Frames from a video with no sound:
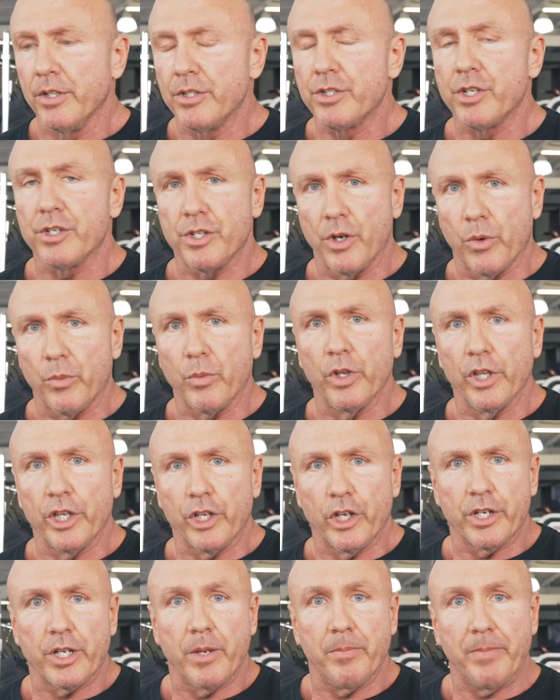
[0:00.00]
Just a really
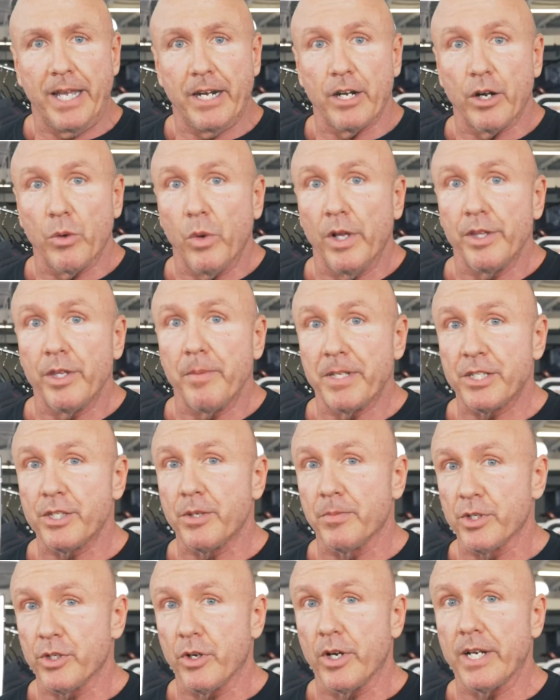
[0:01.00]
good competitor, won the
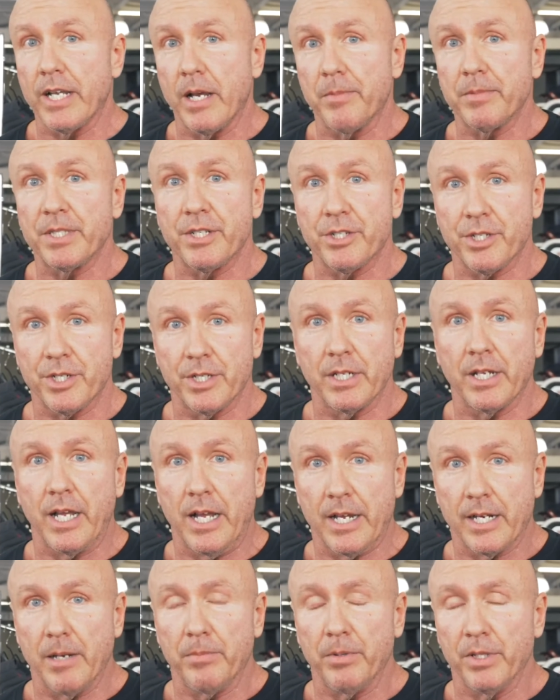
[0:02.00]
Mr. Missouri competition
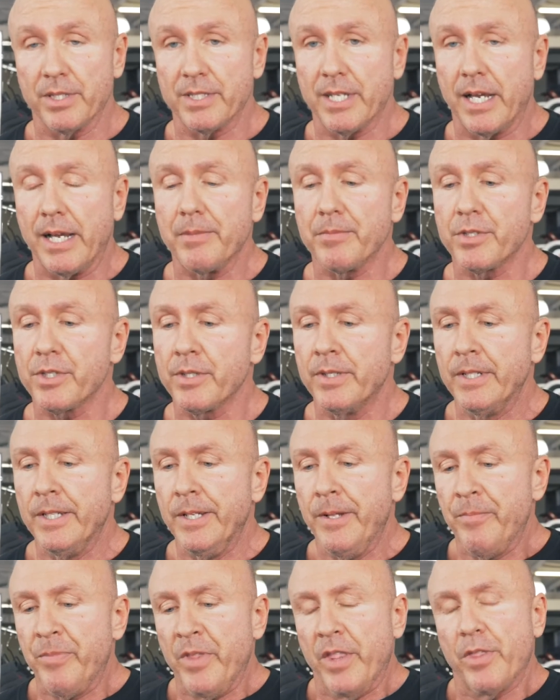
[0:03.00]
a couple of times.
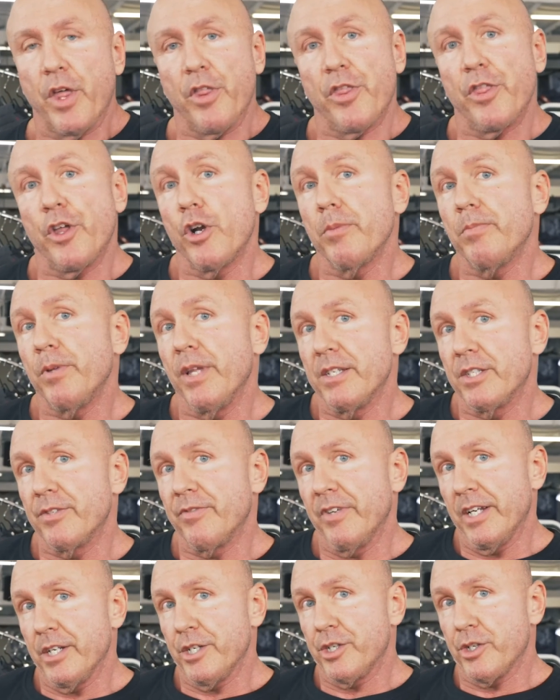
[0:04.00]
The third place
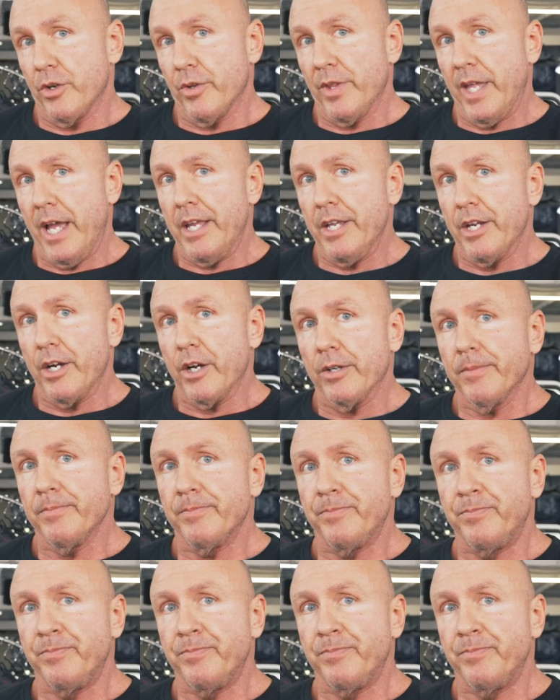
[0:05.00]
finisher that year